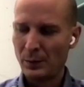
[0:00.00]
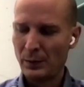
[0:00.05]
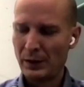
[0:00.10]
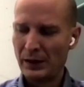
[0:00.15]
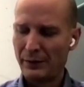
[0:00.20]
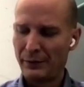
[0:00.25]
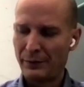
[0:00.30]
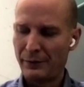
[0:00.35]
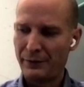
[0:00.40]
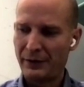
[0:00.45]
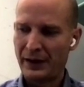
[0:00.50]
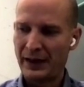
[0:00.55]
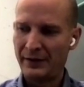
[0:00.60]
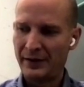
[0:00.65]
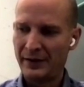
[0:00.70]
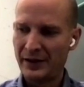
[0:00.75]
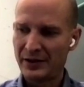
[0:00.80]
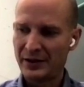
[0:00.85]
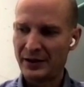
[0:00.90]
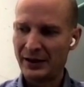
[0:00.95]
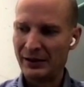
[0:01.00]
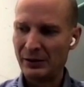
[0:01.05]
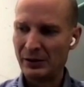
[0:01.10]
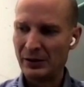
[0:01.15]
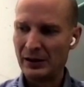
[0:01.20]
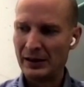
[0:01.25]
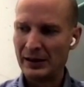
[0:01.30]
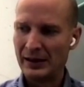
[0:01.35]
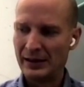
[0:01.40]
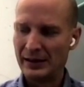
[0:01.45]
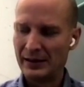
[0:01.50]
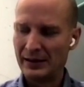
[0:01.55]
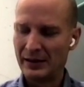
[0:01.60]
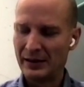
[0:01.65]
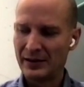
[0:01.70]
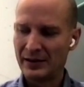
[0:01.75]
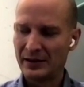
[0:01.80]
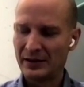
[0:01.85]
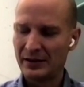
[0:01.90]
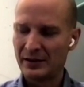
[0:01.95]
we are five years down the line,
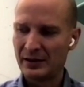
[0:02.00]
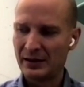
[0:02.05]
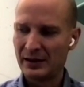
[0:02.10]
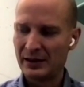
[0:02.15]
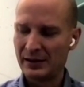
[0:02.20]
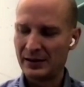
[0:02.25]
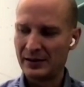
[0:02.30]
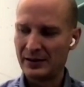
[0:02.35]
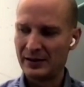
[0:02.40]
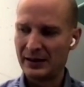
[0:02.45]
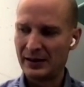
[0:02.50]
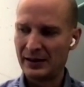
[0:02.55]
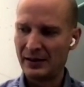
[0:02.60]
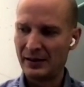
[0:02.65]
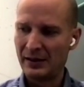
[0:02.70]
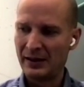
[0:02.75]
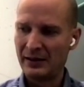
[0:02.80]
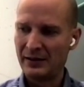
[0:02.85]
as as said.